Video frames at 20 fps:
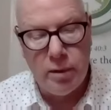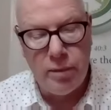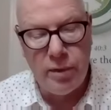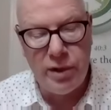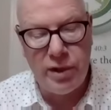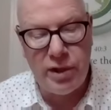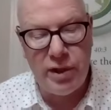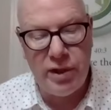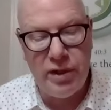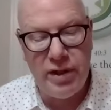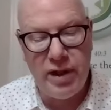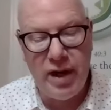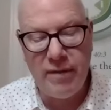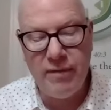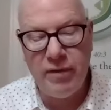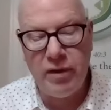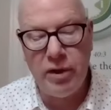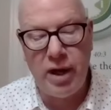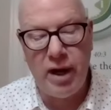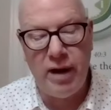We should
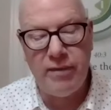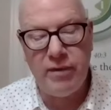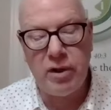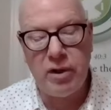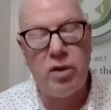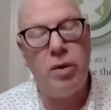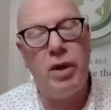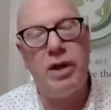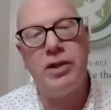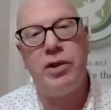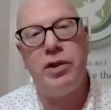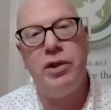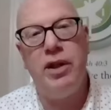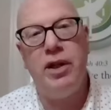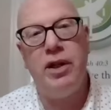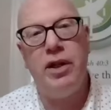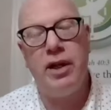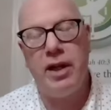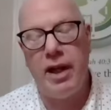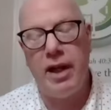never, ever question
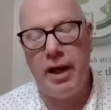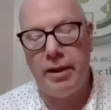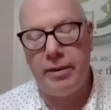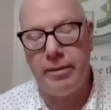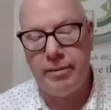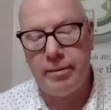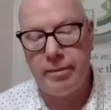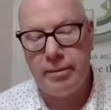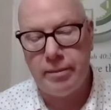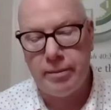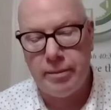it again.